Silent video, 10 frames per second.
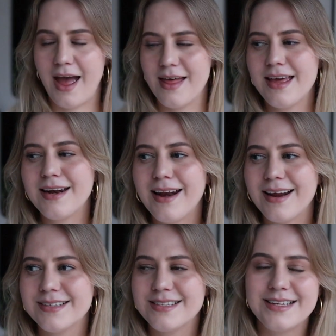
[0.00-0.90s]
And then
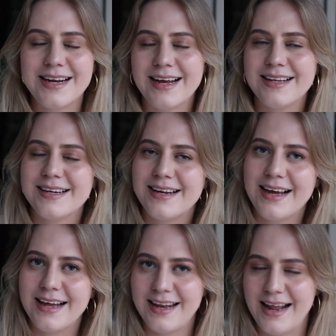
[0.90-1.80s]
just like a little
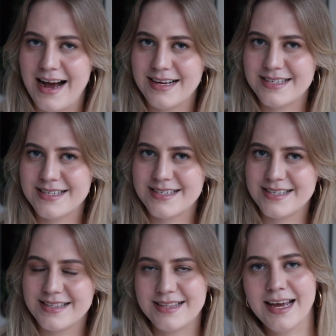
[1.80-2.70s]

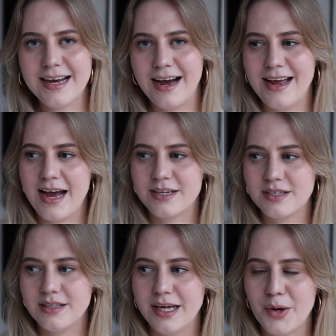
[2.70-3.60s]
last thing, I
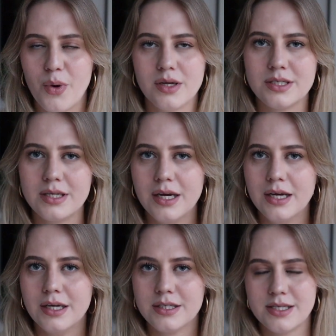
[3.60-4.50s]
actually was
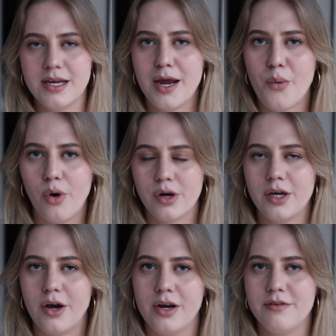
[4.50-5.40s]
sitting
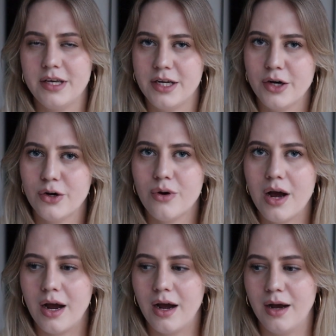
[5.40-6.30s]
working on a video
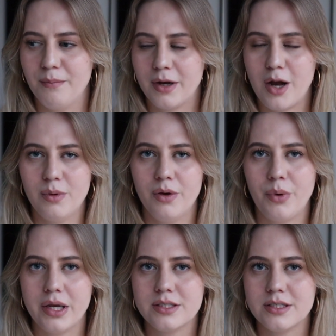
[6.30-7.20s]
a couple of
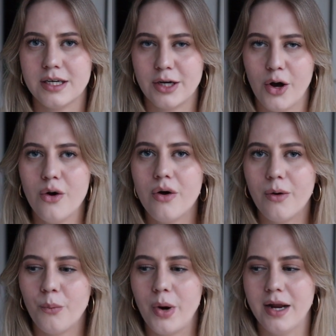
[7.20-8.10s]
weeks ago
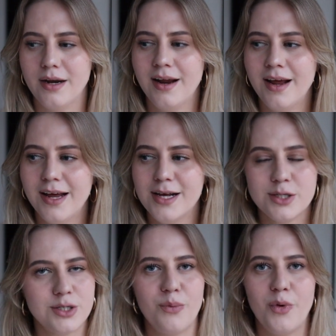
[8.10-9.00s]
when
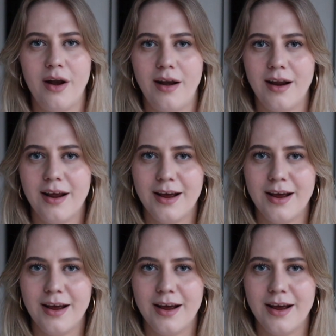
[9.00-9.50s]
someone,